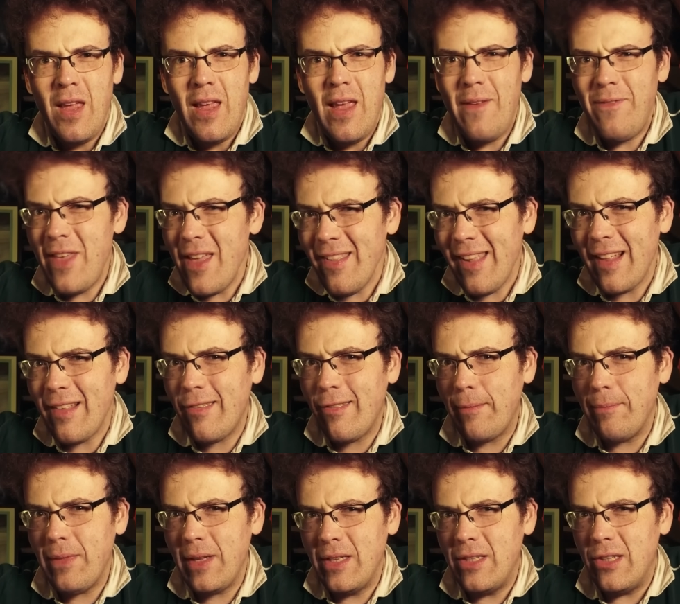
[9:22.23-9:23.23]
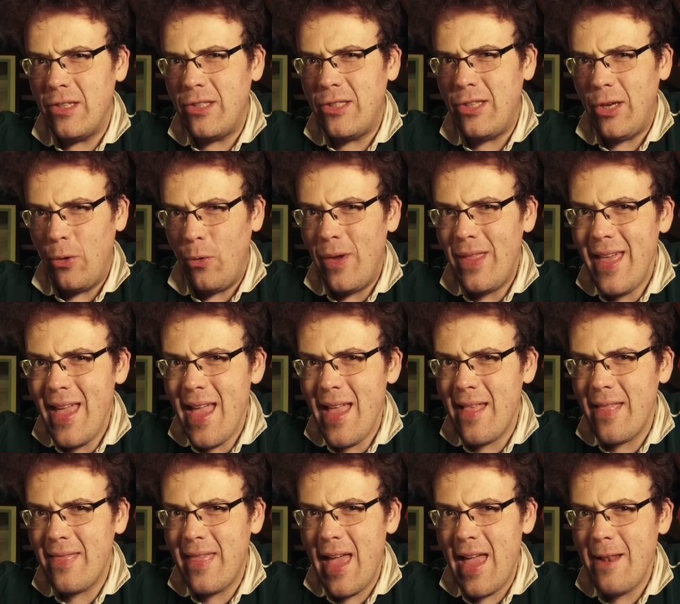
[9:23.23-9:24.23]
if this had something to do with it,
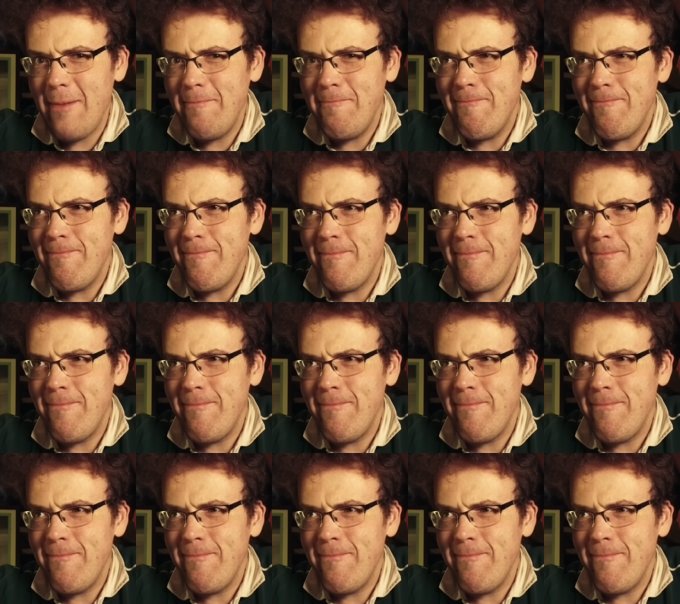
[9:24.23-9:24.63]
then